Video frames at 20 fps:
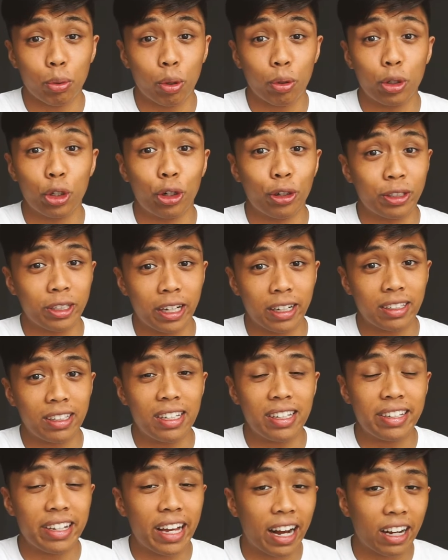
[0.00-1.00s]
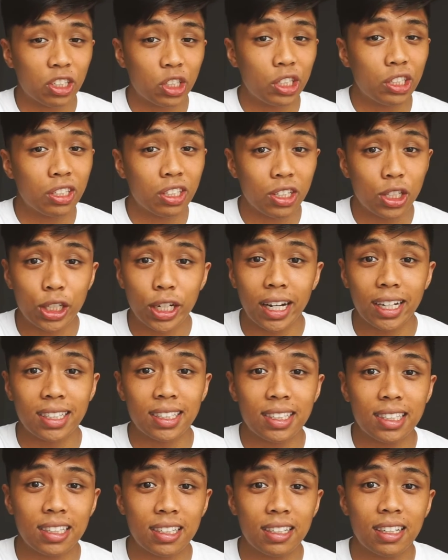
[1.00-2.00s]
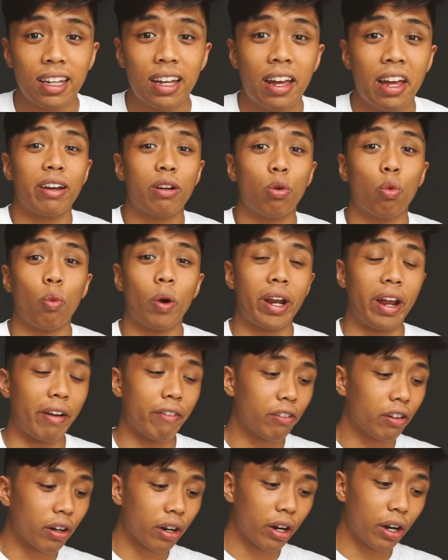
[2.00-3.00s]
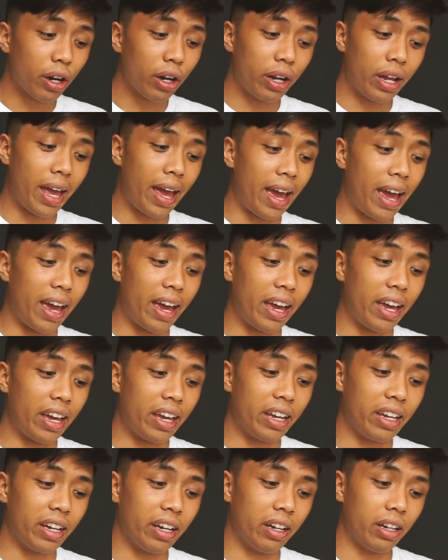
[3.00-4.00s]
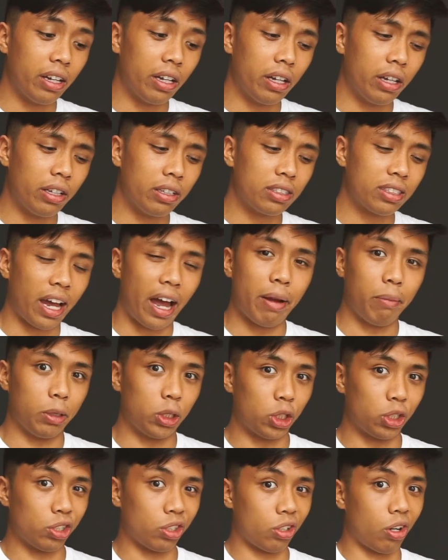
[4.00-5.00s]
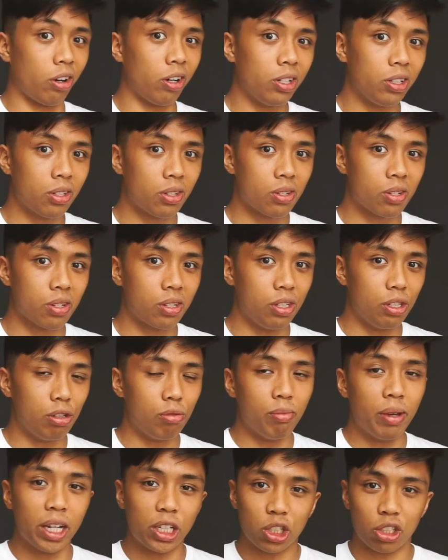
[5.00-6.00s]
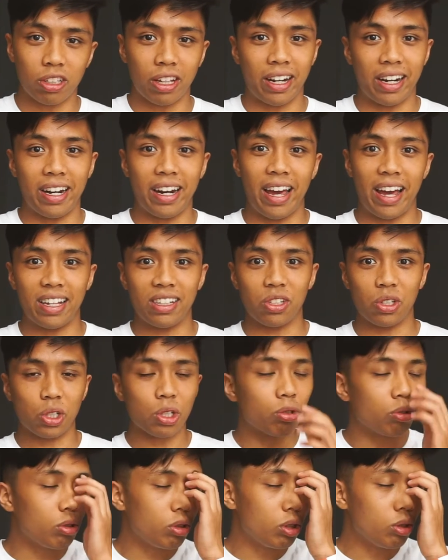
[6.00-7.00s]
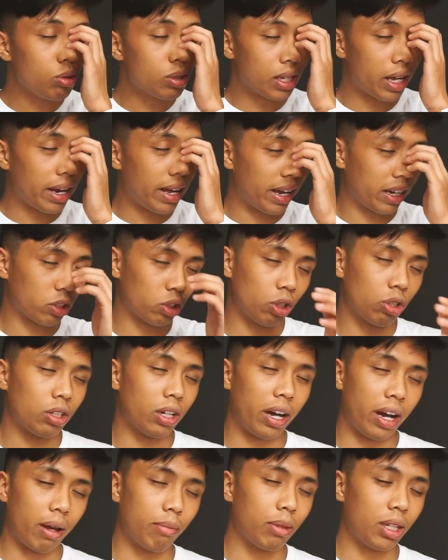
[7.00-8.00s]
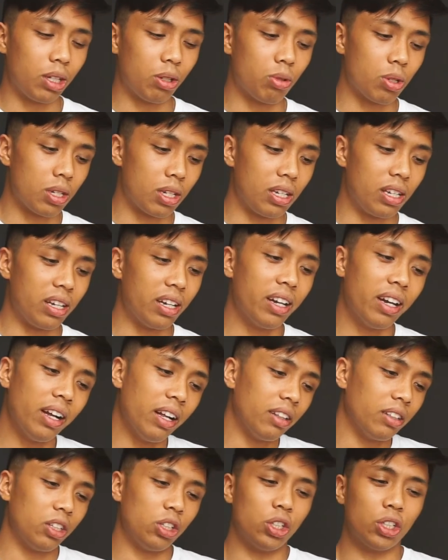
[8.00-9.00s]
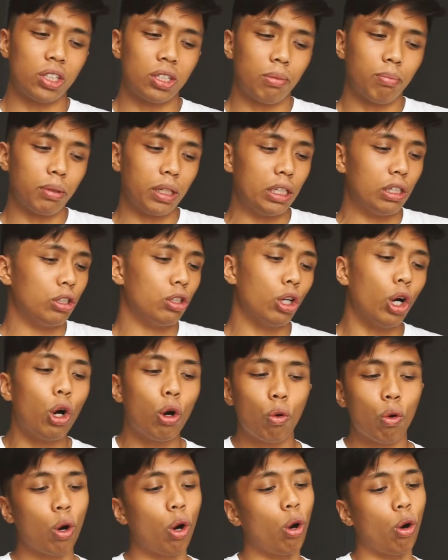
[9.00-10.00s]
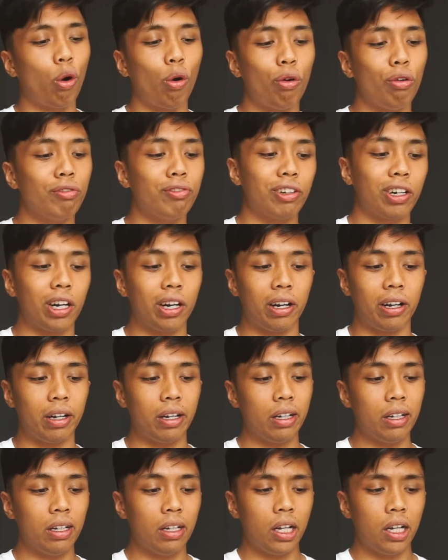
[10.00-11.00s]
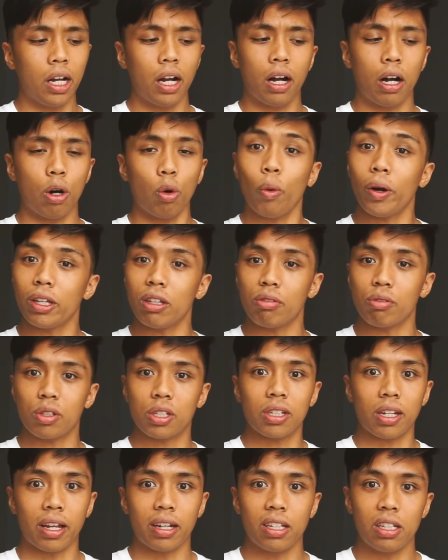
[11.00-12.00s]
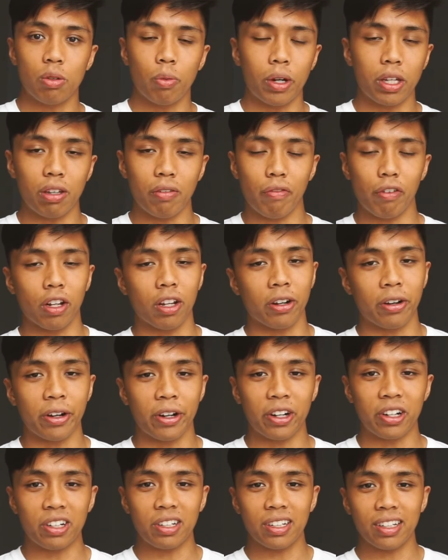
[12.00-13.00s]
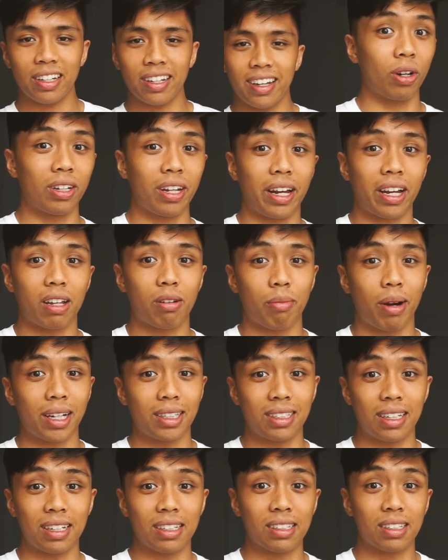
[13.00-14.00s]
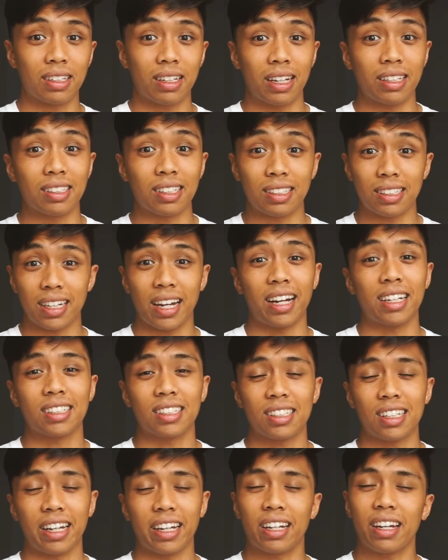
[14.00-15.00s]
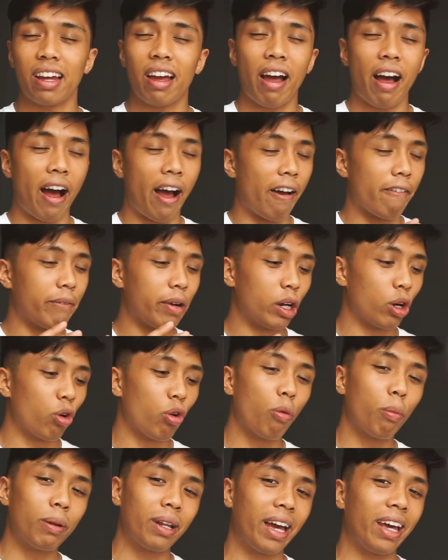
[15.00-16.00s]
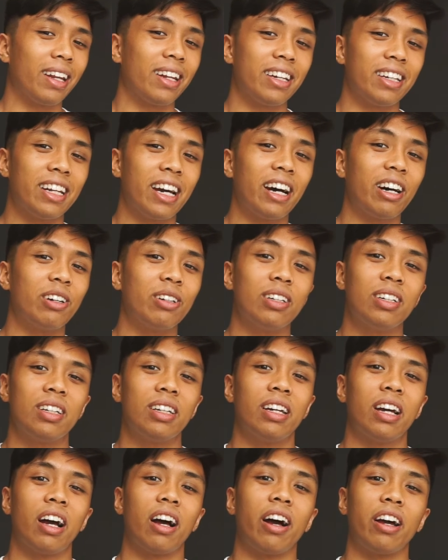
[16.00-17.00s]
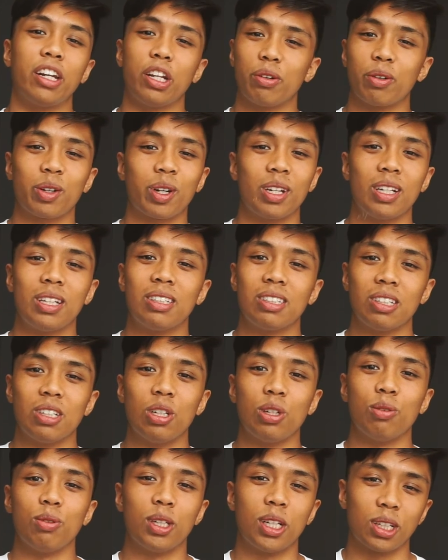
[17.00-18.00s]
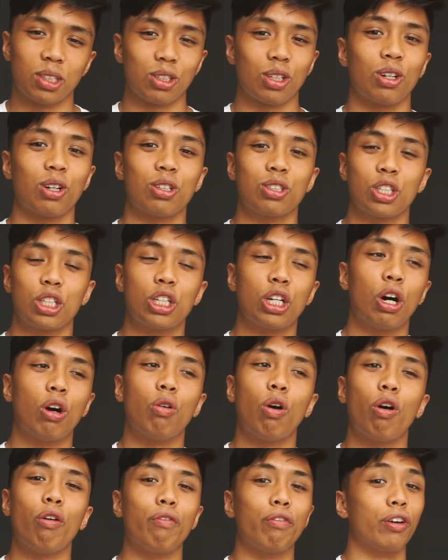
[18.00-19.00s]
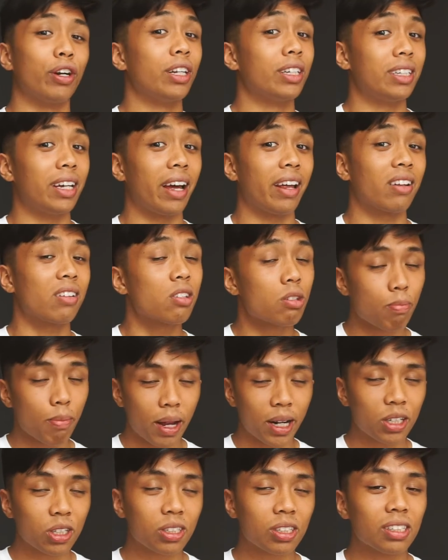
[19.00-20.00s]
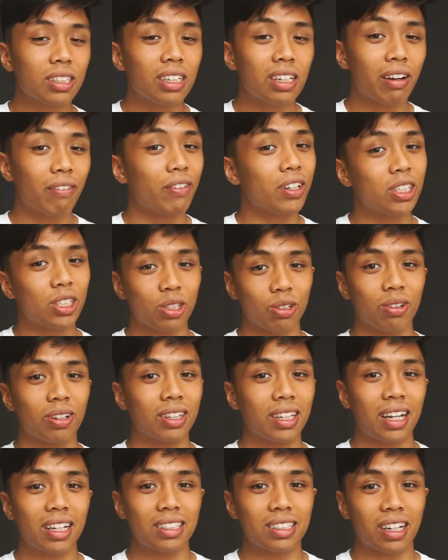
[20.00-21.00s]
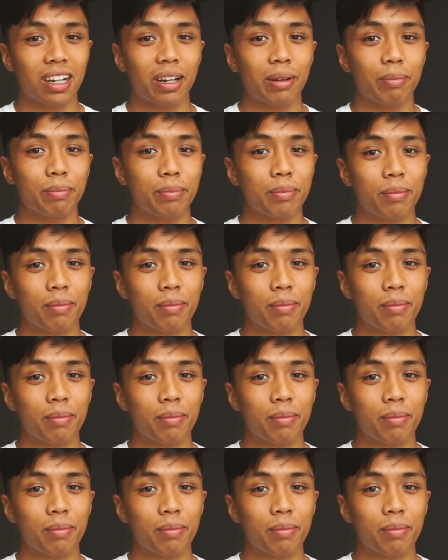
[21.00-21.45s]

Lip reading: Pomodoro technique actually suggests whenever a timer starts, you make sure that it ends. So you use that extra time that you see to just simply go over what you've studied, what you've learned. Like in my case of tests, like I have my whole plan laid out, I know what I need to do, it doesn't hurt to go over it again, especially if it's during that time.